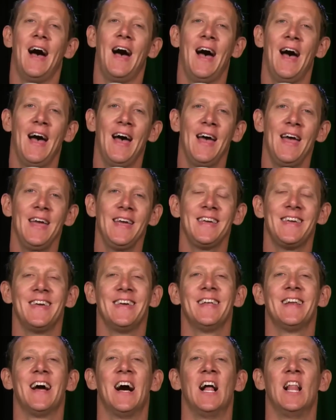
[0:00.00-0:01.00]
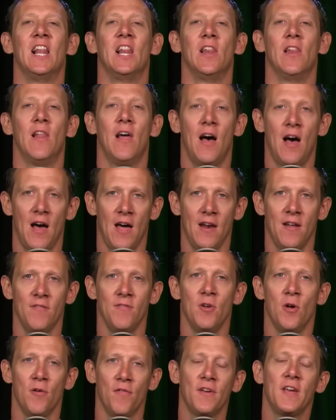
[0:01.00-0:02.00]
I get a lot of
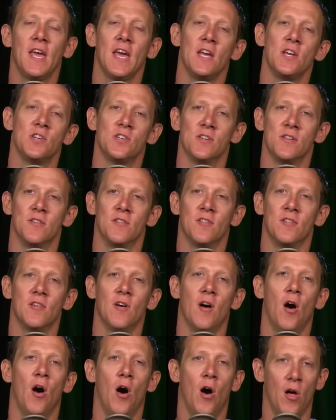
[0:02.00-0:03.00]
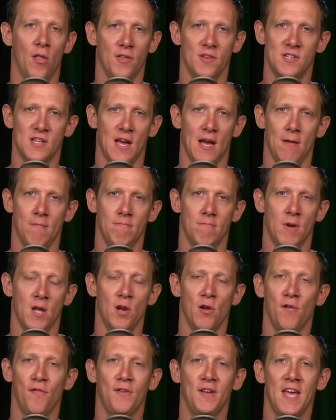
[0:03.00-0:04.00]
notifications all the time. My
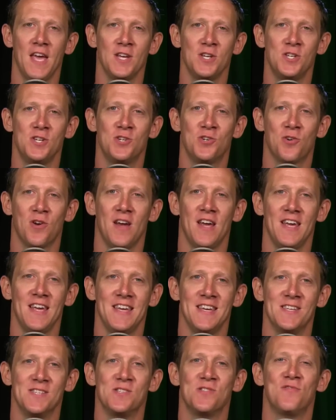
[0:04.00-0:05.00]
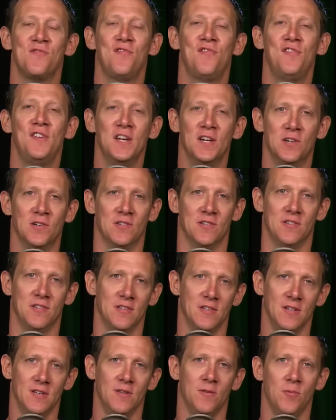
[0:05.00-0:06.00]
notification tray is filled
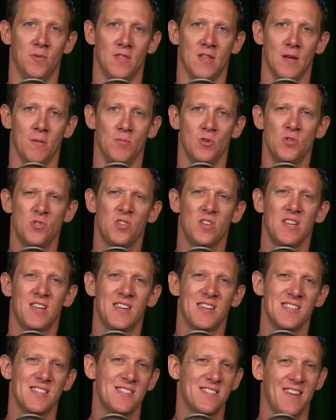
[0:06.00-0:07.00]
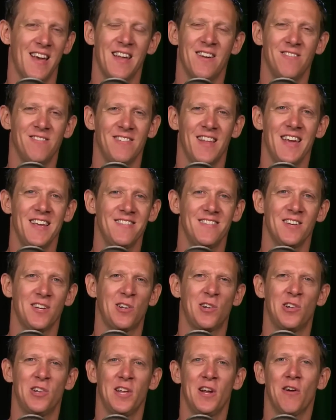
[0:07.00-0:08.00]
with them, usually because I don't like to
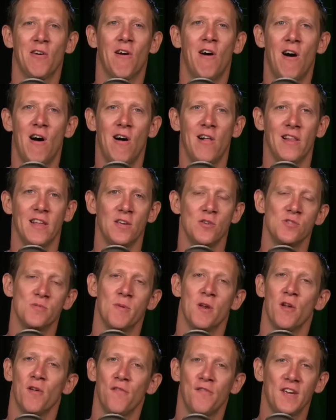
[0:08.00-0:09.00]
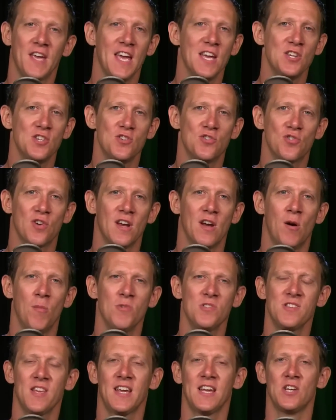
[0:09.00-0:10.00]
clear all. I use my notification tray
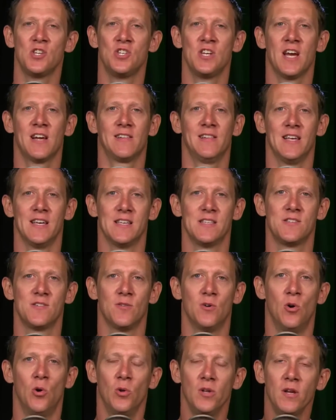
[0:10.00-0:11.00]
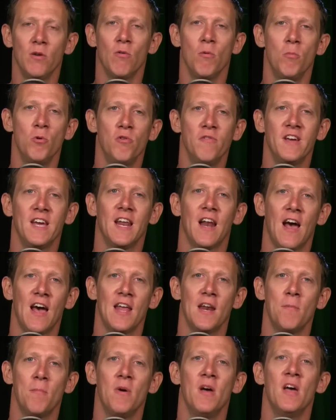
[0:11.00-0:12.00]
almost like a checklist, only removing an
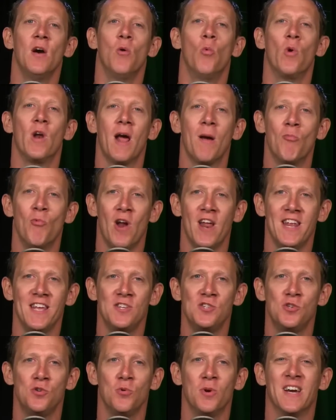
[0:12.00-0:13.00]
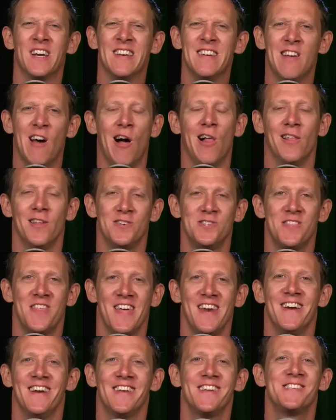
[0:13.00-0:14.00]
item when I'm ready to acknowledge
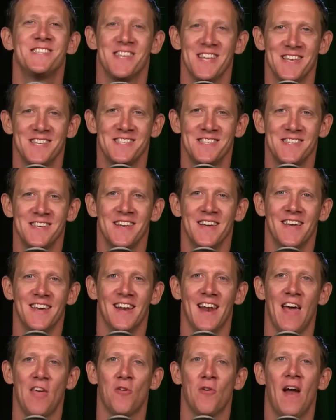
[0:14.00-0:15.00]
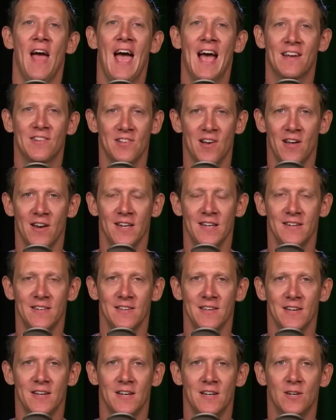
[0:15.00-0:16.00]
that it exists and either act on
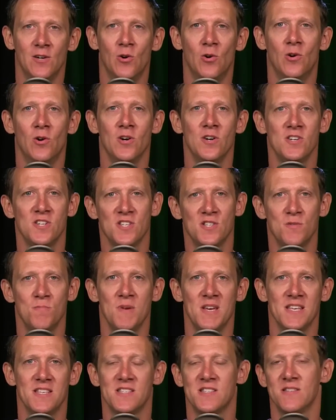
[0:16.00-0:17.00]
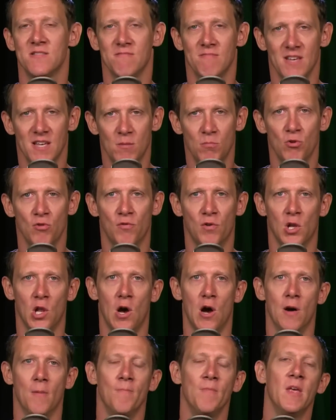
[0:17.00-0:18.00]
it or dismiss and move
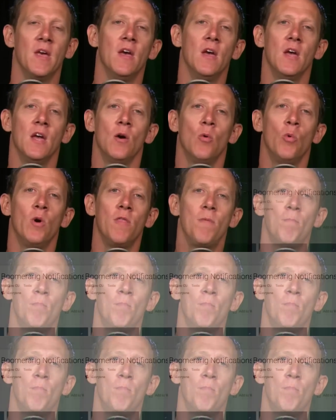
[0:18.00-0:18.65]
along. With